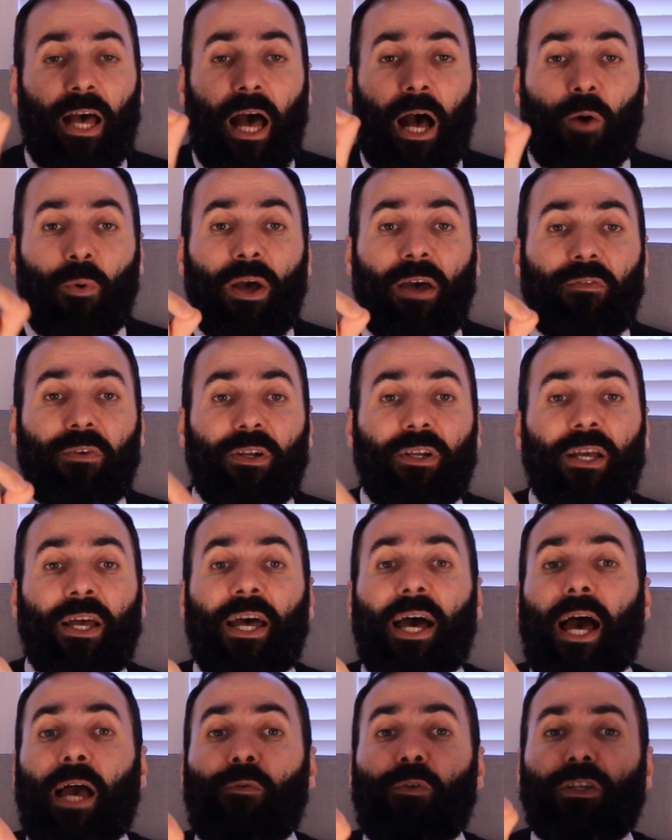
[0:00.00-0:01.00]
However,
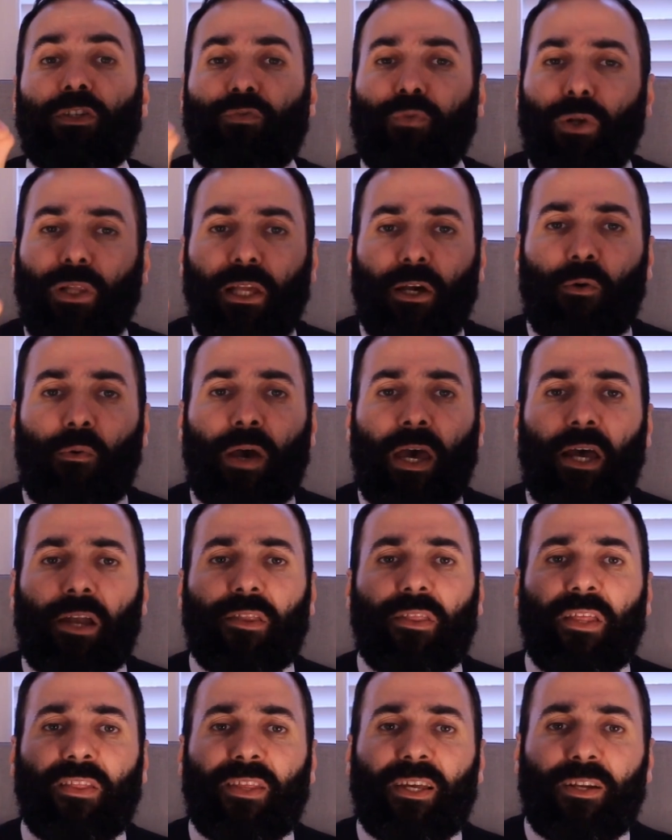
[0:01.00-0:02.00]
I was fully
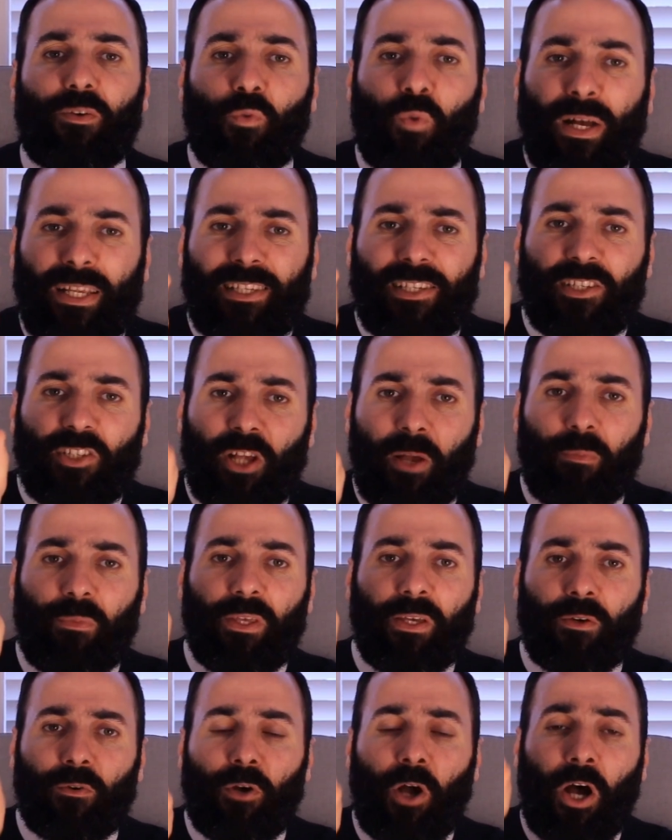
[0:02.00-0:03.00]
aware that there was
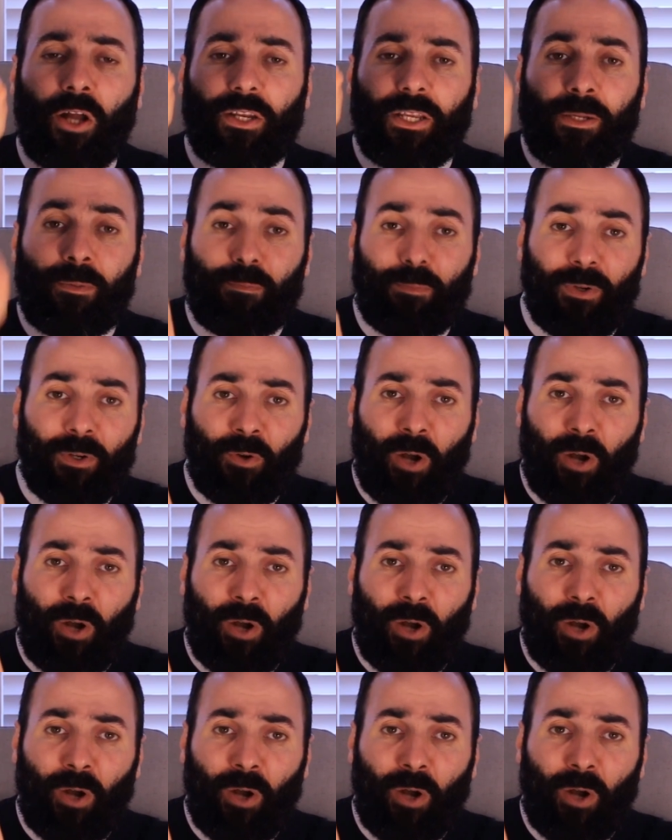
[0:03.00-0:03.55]
something wrong in,